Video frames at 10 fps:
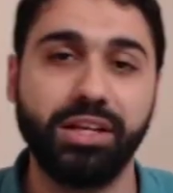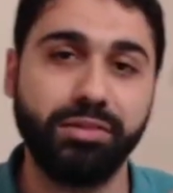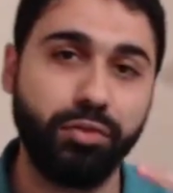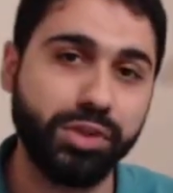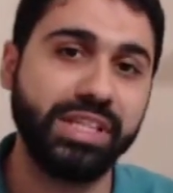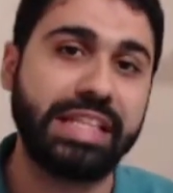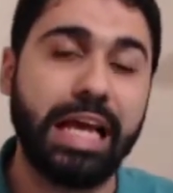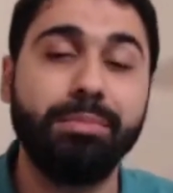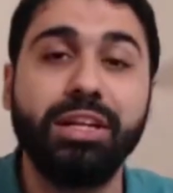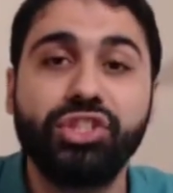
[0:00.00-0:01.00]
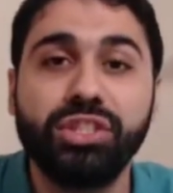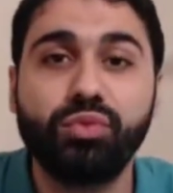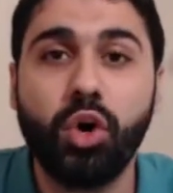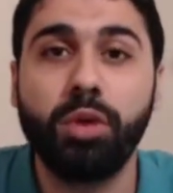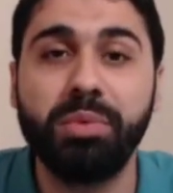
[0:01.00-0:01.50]
For that, I mentioned
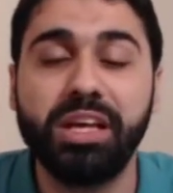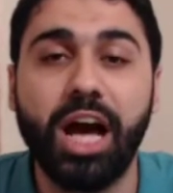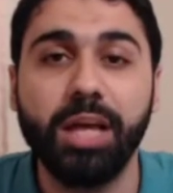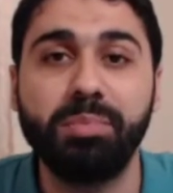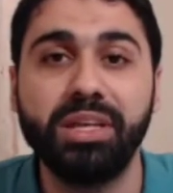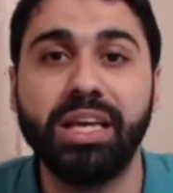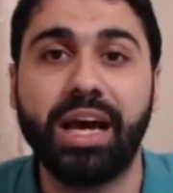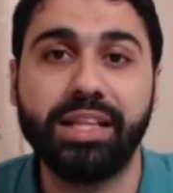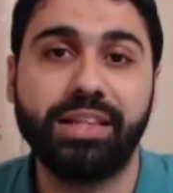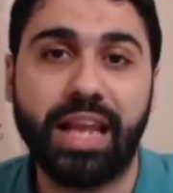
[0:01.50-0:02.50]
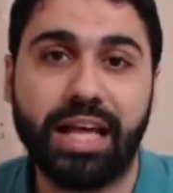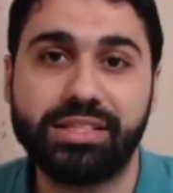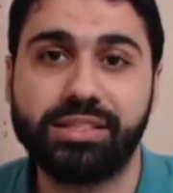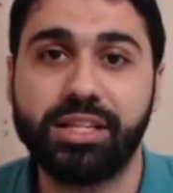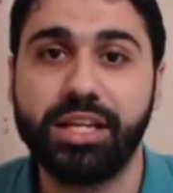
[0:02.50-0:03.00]
warming IP at the last.